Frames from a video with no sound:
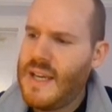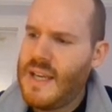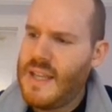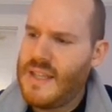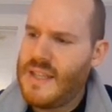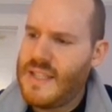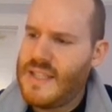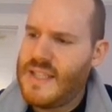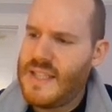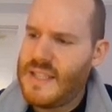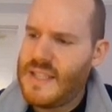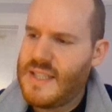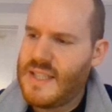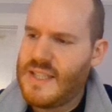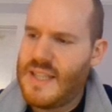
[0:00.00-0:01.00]
the
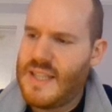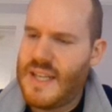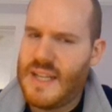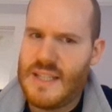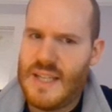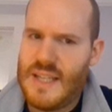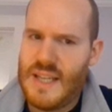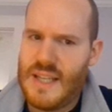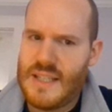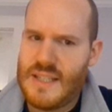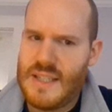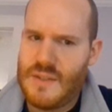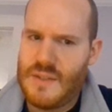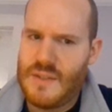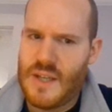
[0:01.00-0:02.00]
distance that it
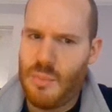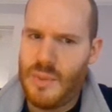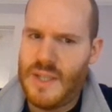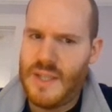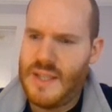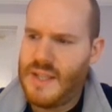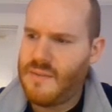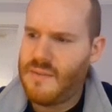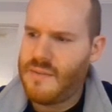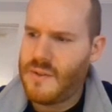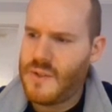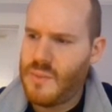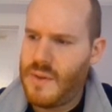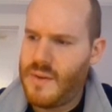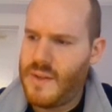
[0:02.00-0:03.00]
takes to complete that
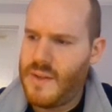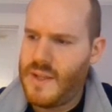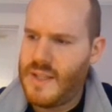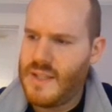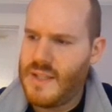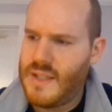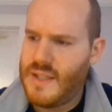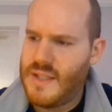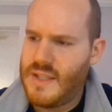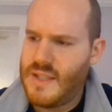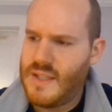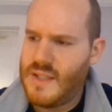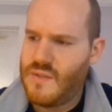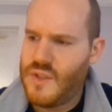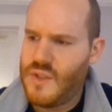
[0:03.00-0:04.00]
first period is a
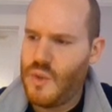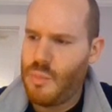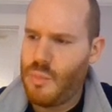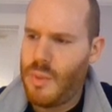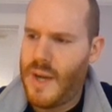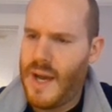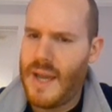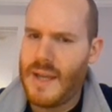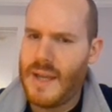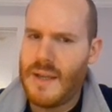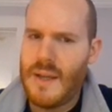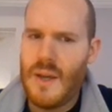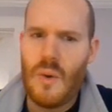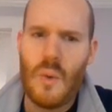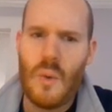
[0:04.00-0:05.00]
distance of 2 pi,
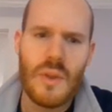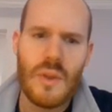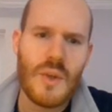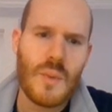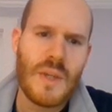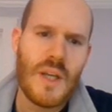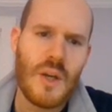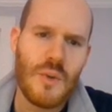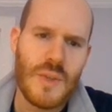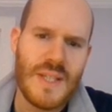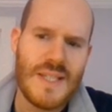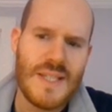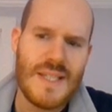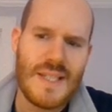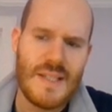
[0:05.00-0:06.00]
or
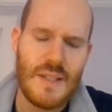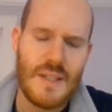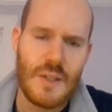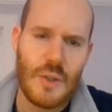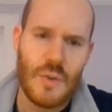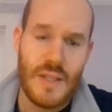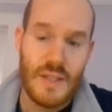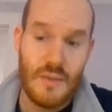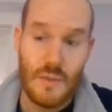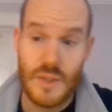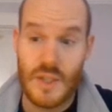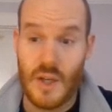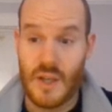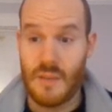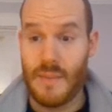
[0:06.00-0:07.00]
360 degrees if we're
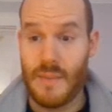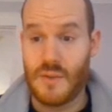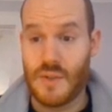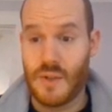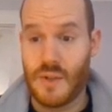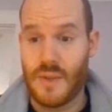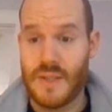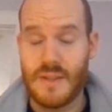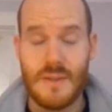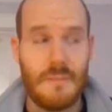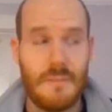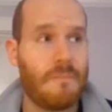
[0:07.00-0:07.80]
talking about degrees.